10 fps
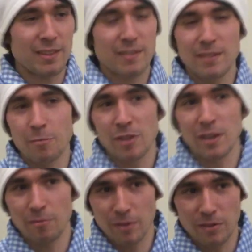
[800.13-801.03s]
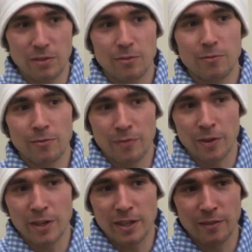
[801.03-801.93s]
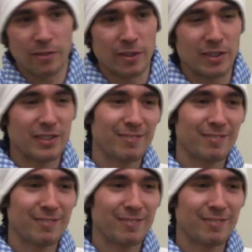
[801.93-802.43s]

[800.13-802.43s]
that something was very different.